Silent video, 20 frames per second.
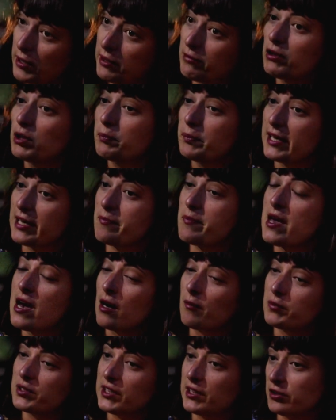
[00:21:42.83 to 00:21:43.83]
He will pick me
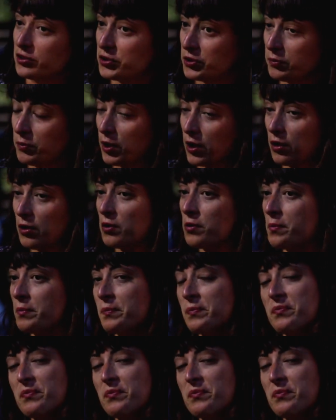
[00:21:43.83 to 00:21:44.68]
up here tomorrow.